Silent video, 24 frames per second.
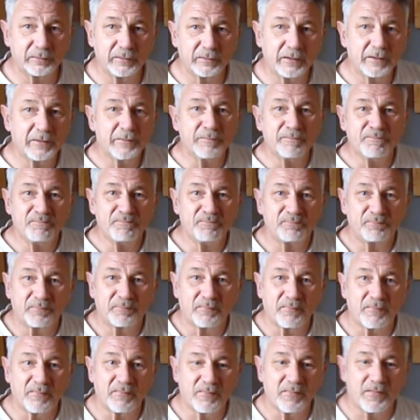Right,
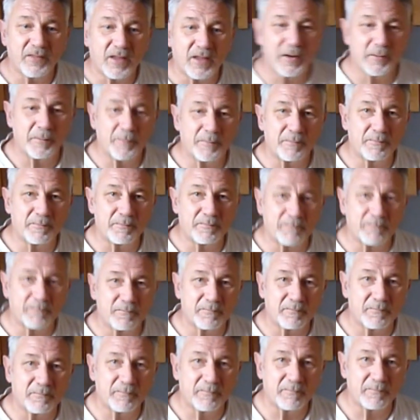thanks so much for
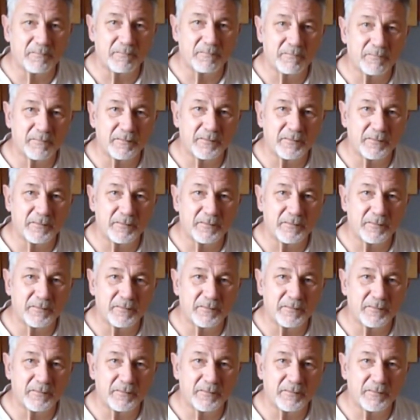watching.